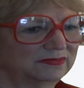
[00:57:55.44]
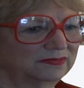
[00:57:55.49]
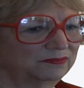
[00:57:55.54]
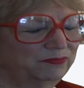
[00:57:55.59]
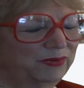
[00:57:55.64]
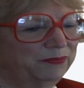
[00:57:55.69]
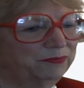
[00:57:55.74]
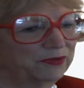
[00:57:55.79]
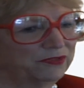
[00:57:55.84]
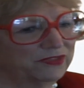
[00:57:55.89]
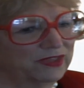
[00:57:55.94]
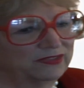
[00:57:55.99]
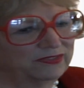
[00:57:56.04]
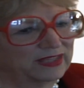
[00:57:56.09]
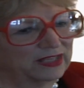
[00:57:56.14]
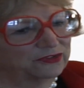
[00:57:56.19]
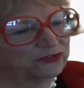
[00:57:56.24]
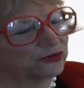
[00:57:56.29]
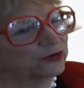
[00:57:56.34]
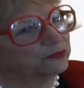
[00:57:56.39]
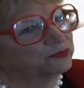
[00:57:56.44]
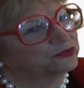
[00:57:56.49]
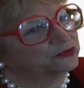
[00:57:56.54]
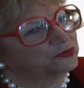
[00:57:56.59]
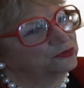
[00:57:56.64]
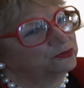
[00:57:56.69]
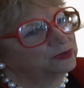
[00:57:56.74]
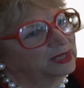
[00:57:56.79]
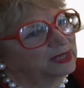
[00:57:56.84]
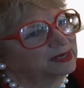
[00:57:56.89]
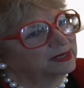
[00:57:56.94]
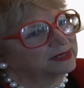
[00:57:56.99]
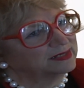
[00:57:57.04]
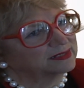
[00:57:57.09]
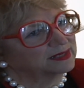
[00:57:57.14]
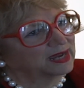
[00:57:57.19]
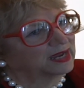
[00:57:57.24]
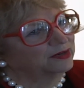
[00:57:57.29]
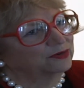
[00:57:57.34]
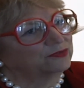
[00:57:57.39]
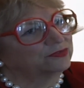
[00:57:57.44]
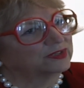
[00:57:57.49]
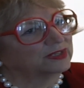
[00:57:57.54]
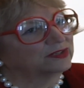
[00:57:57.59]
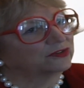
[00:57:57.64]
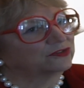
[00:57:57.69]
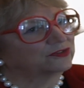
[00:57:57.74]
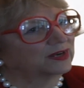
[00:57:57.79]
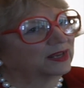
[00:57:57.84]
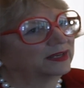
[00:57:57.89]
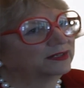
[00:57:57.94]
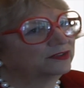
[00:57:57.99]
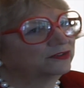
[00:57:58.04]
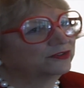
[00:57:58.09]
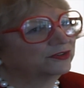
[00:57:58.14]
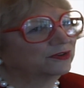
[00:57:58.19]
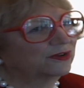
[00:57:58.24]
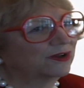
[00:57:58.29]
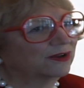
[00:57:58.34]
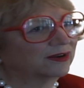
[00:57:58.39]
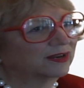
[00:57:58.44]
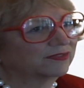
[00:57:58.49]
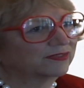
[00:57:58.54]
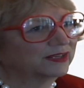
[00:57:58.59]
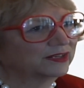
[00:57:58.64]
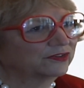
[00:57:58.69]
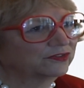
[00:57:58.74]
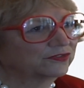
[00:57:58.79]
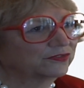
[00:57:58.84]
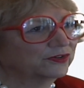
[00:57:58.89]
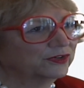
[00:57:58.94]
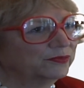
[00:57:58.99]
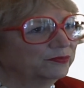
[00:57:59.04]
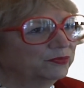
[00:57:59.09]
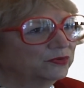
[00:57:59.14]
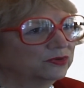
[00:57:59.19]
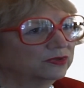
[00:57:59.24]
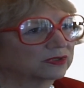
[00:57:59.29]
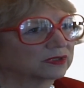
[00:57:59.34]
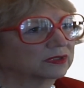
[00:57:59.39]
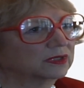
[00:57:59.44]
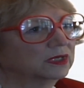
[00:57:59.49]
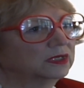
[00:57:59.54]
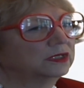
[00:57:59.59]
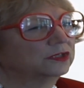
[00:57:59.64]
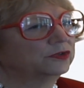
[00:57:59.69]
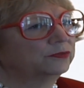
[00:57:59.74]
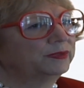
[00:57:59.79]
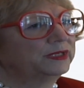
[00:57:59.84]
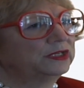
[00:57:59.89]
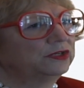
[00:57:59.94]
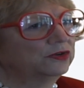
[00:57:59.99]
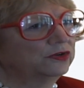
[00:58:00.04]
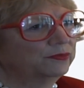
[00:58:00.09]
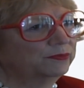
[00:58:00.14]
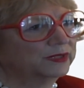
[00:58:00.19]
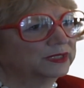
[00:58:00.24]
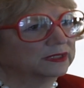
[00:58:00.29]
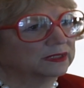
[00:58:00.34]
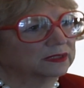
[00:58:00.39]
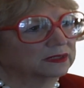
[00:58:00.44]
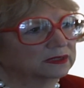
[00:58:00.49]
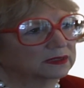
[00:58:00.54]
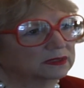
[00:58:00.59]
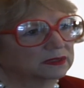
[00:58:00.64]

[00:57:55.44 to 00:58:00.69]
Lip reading: people think that term's too light. I don't think it's light at all. I think it's very important to be human.